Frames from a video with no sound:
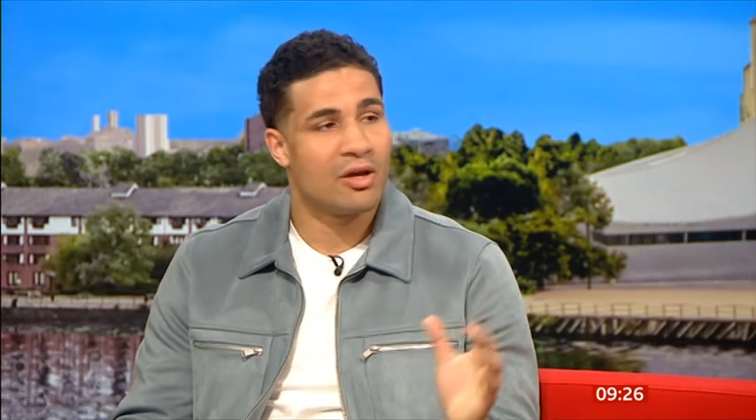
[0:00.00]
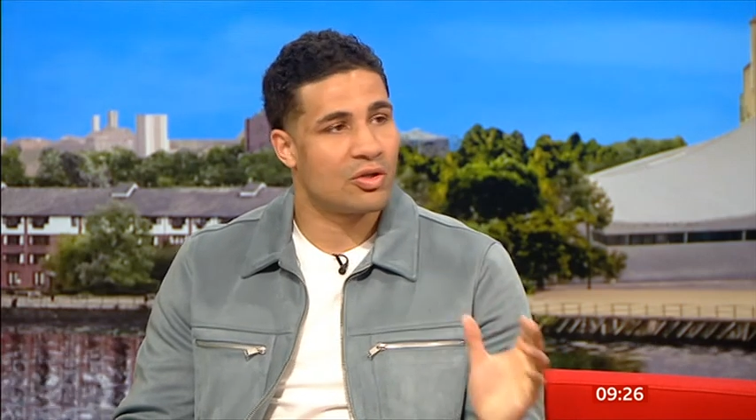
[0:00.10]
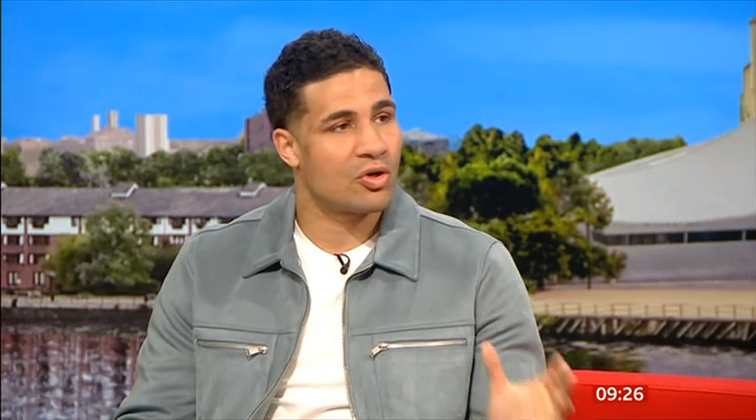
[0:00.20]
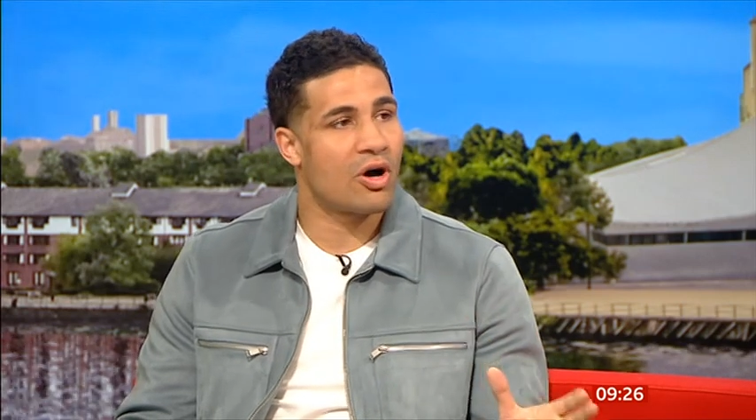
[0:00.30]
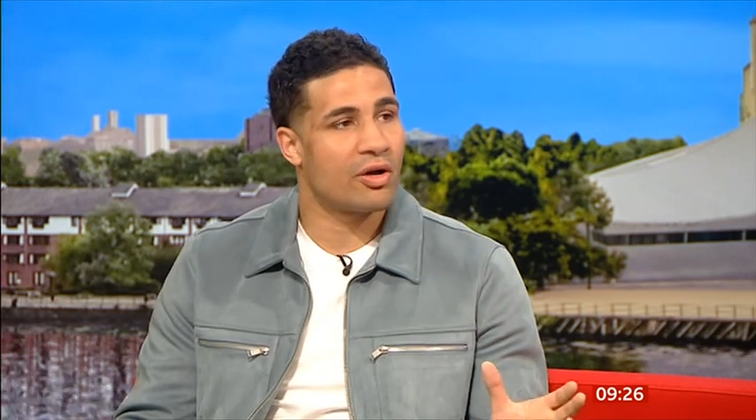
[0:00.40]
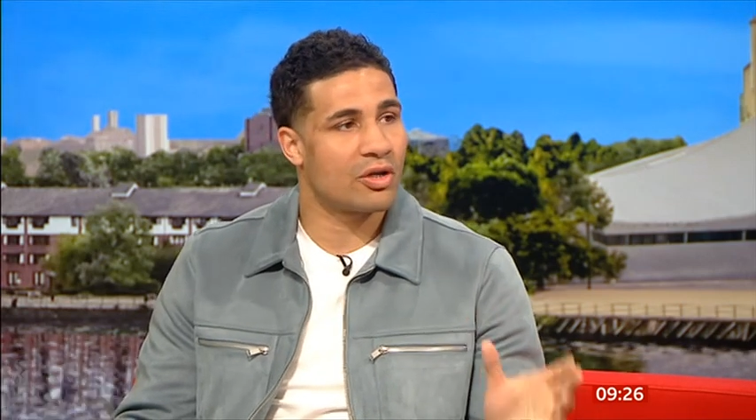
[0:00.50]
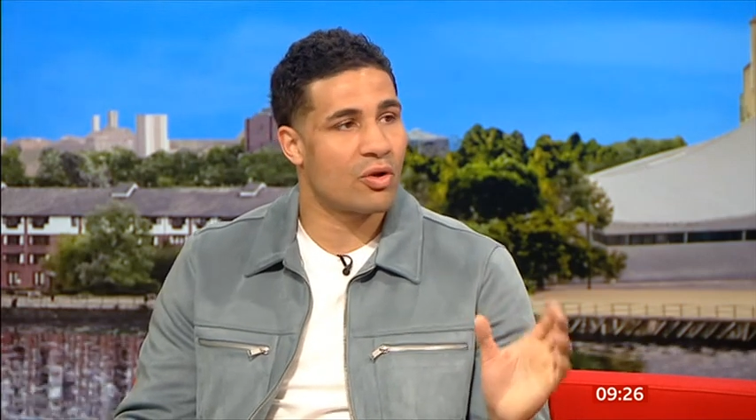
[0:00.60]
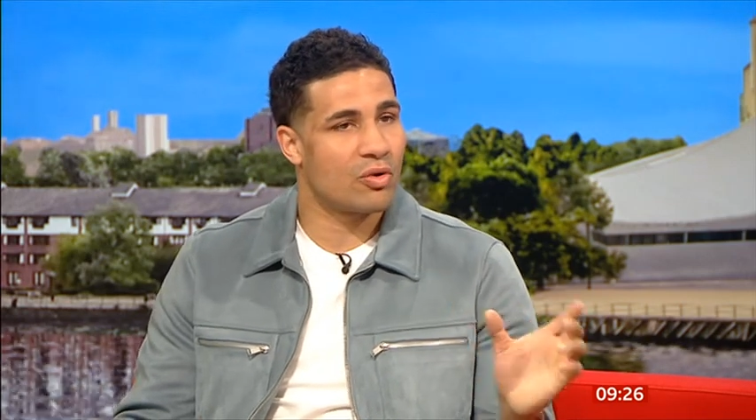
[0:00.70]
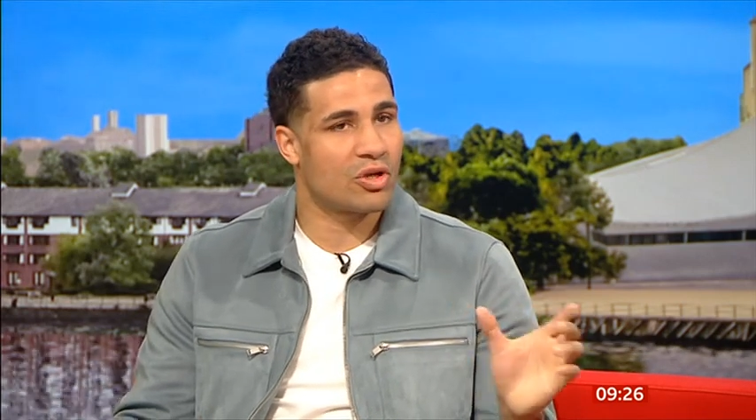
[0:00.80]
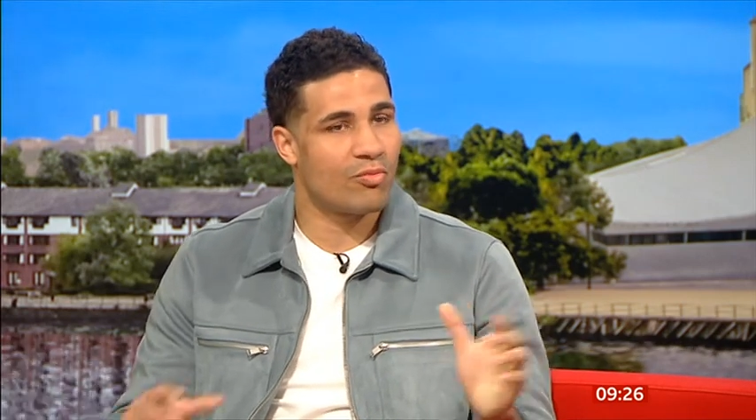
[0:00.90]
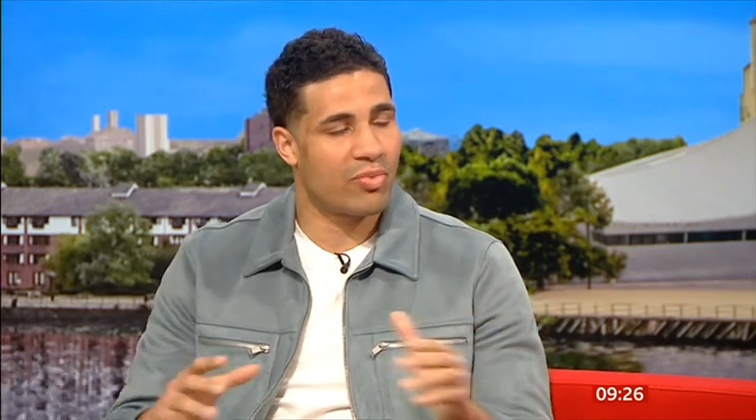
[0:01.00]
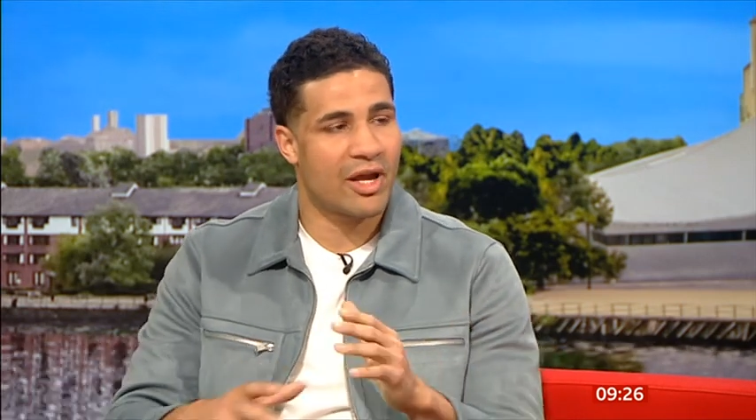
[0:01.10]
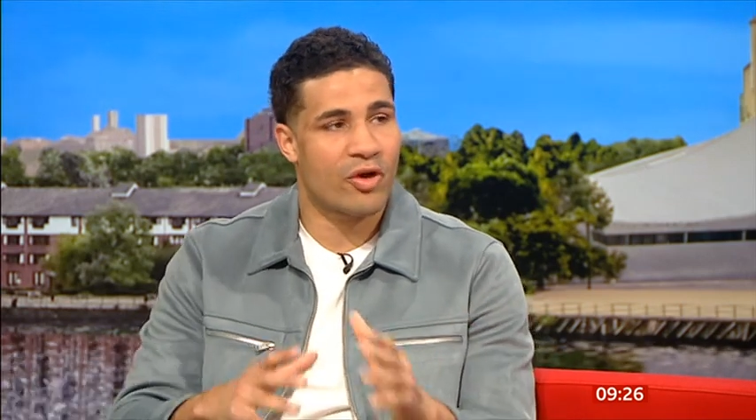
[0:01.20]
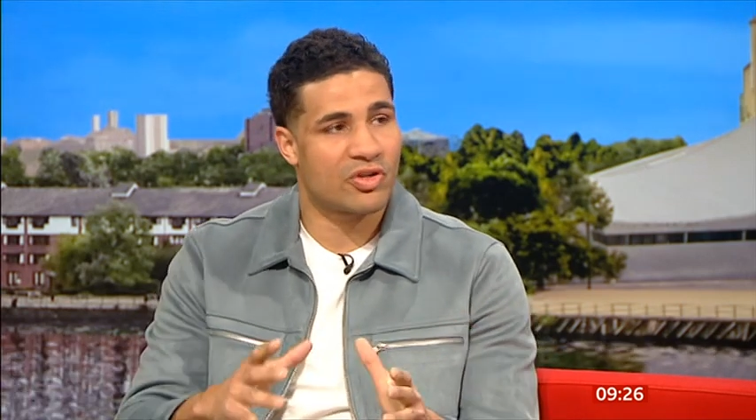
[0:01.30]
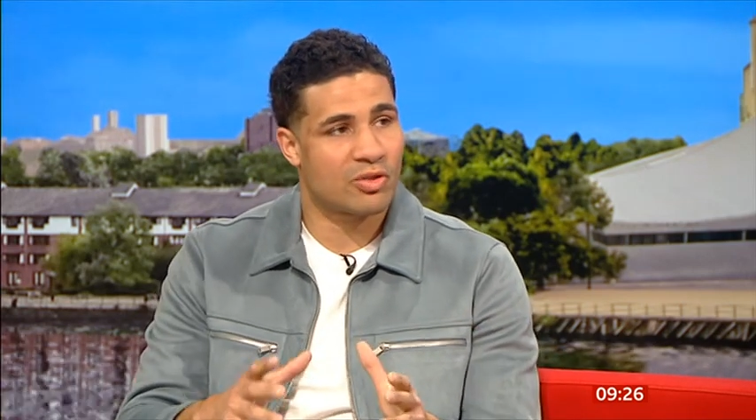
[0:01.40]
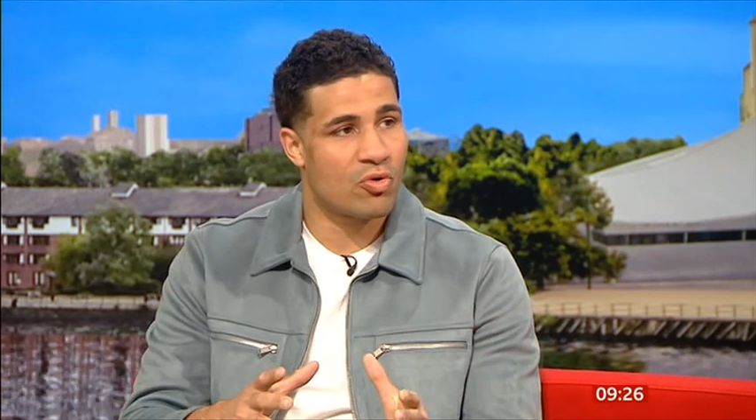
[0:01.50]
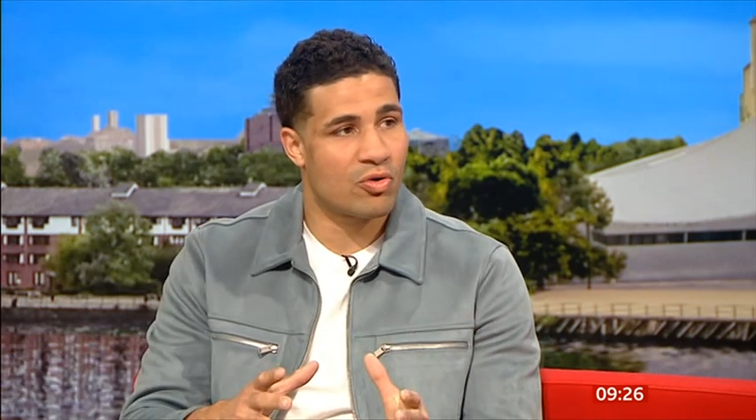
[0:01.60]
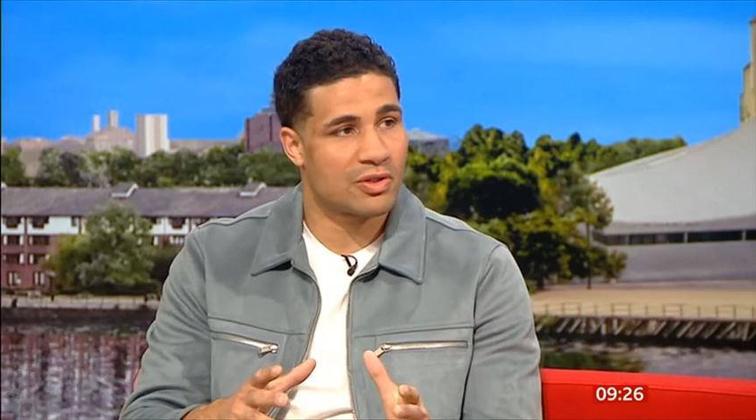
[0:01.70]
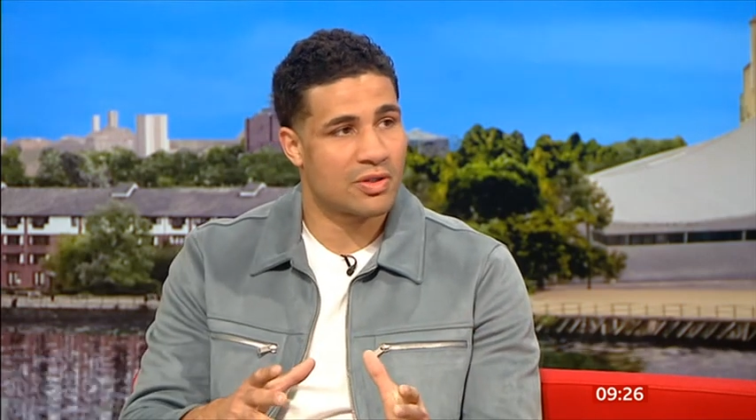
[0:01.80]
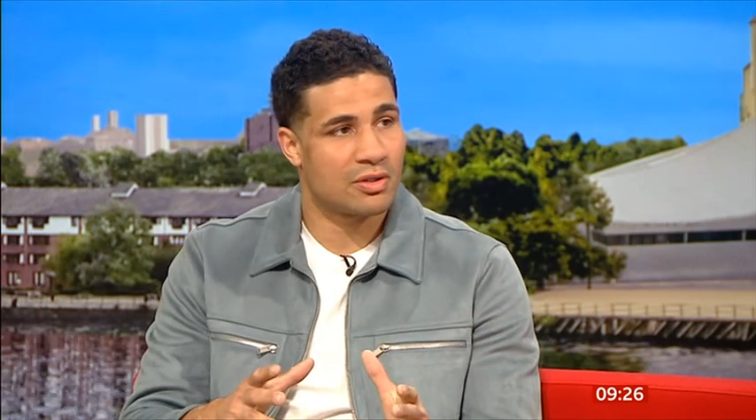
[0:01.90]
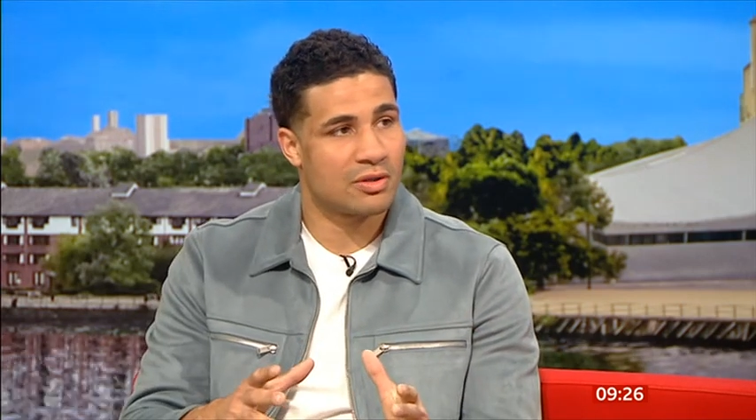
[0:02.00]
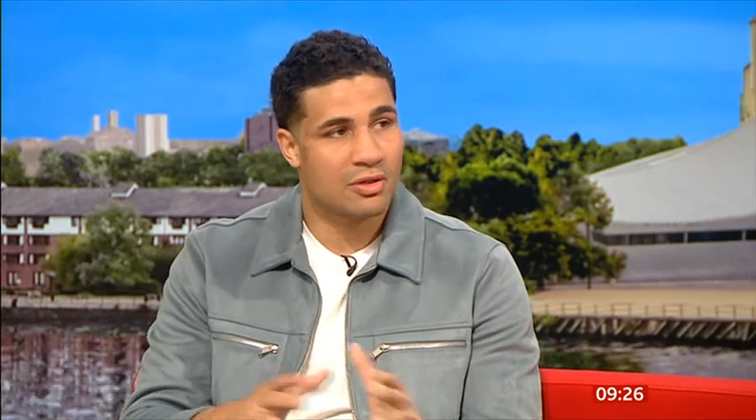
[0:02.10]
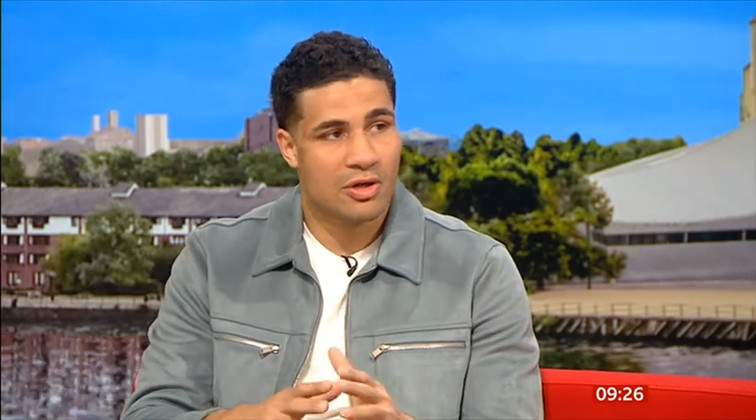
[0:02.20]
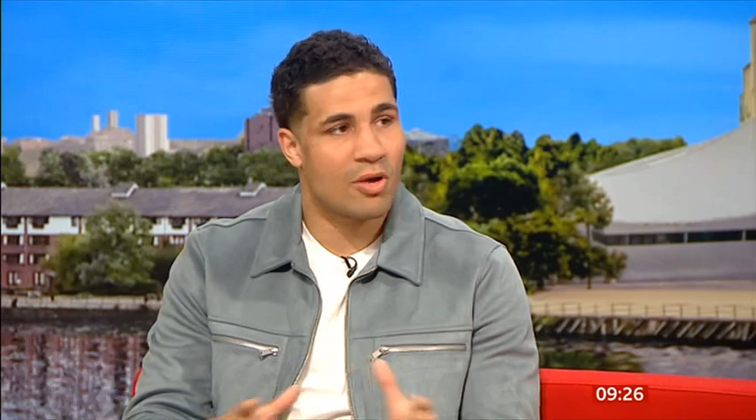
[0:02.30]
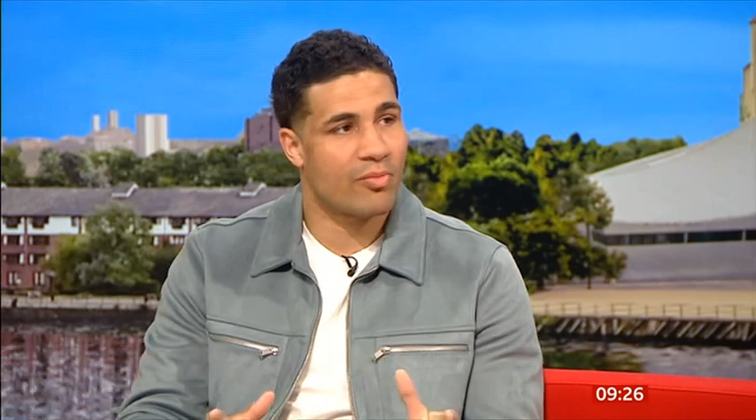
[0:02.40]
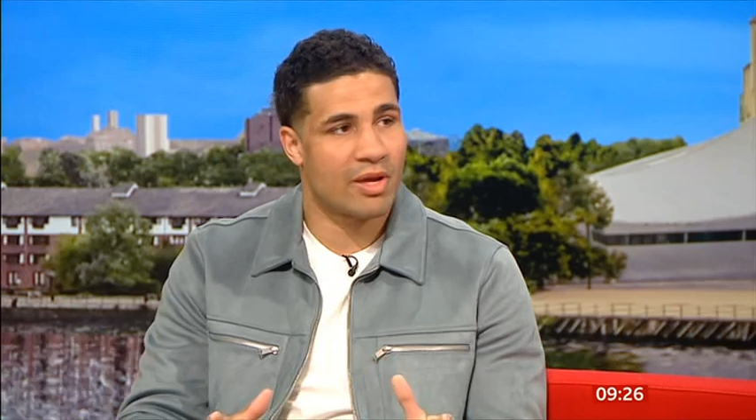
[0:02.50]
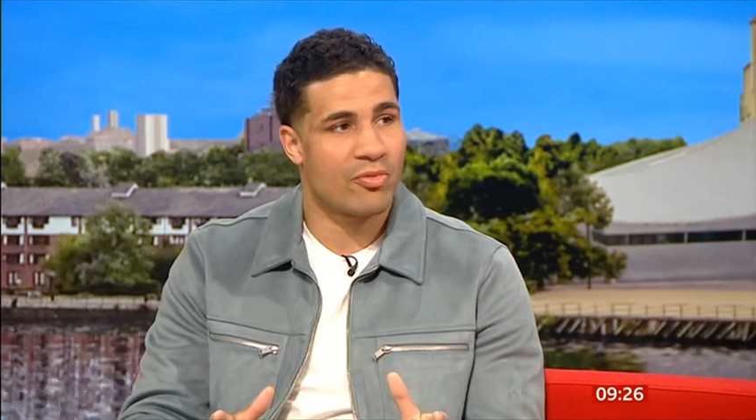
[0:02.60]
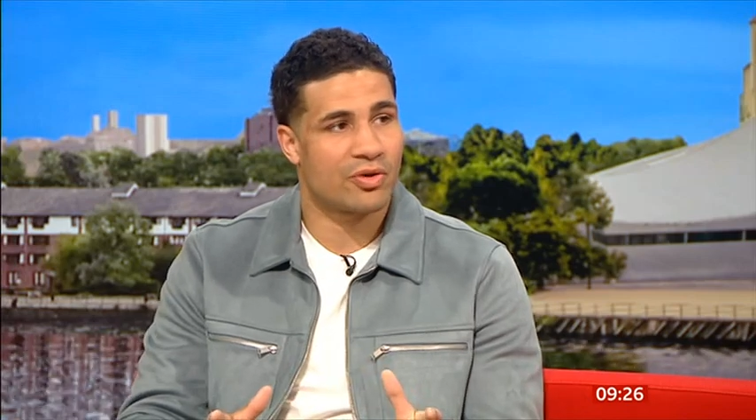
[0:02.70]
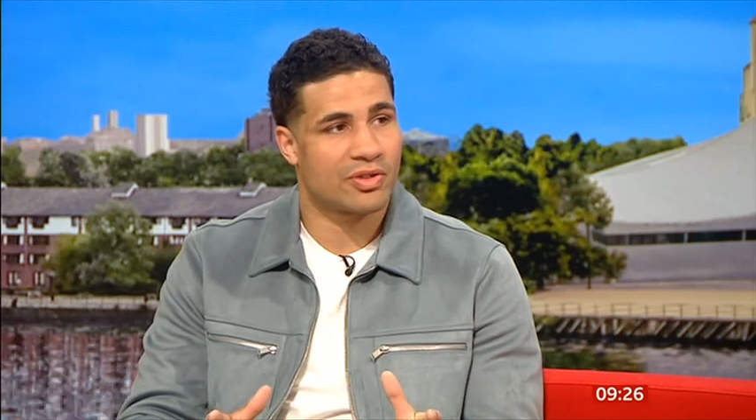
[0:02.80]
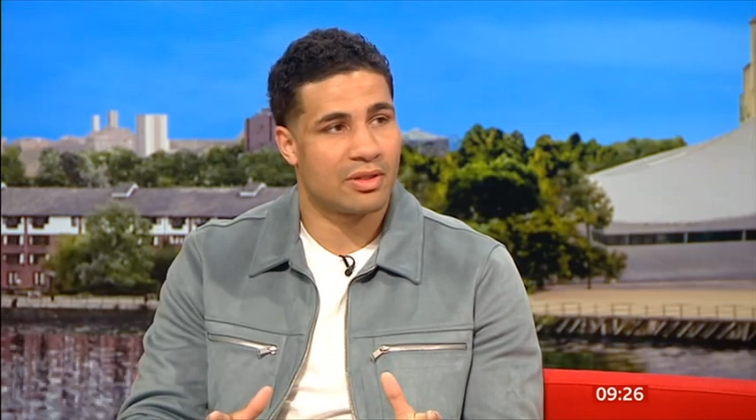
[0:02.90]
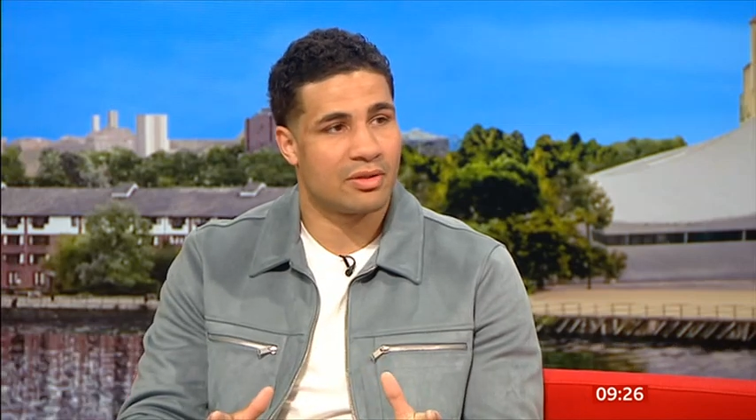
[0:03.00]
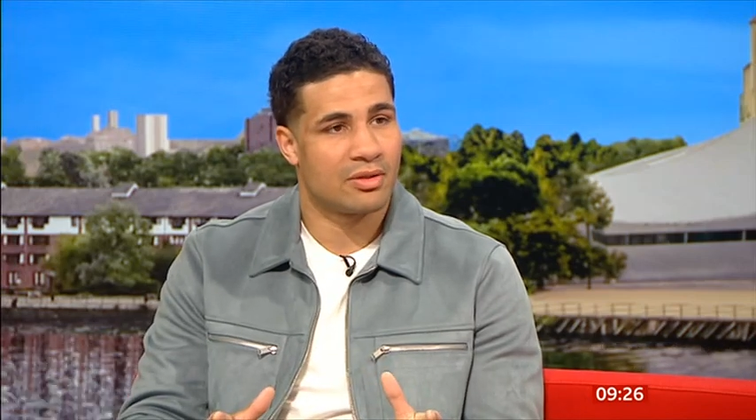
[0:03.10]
You can't, you know, you can play other sports, you can't play boxing.